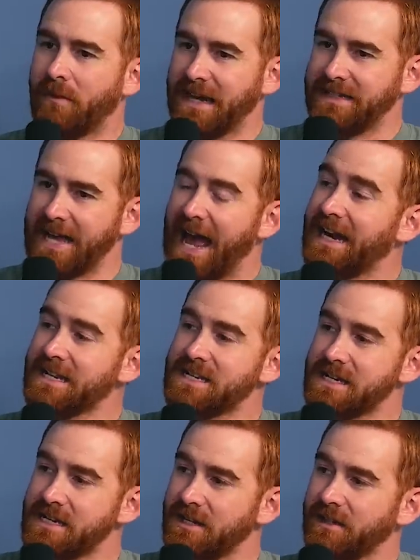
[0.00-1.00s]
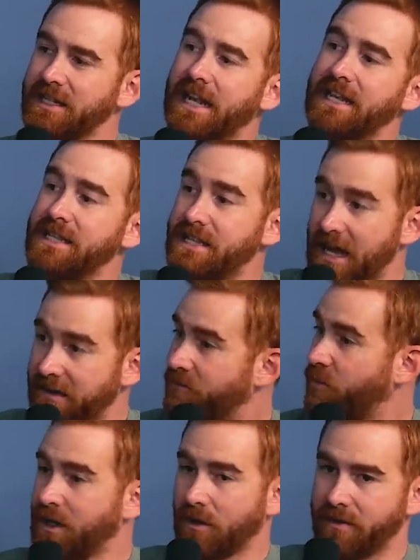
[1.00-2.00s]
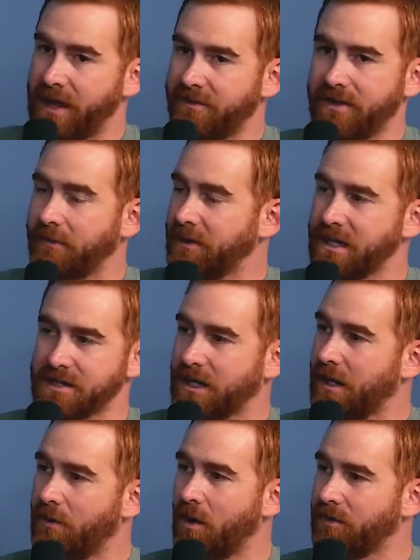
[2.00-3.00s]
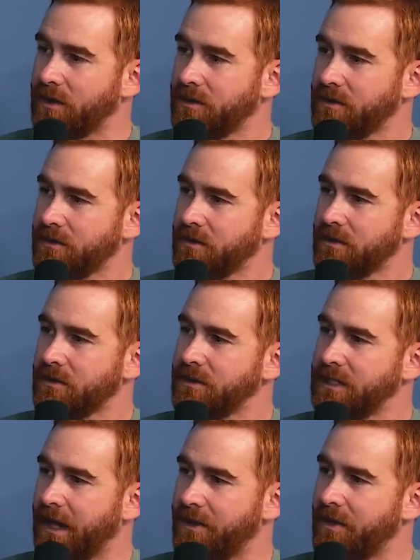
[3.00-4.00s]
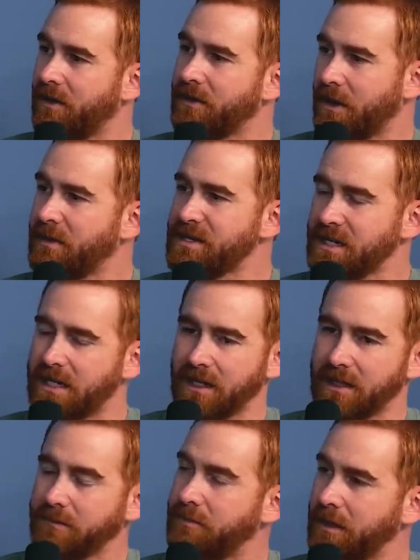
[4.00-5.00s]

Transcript: my dad is Sicilian, and that family doesn't come over. Oh, I see. Yeah, okay. they're busy killing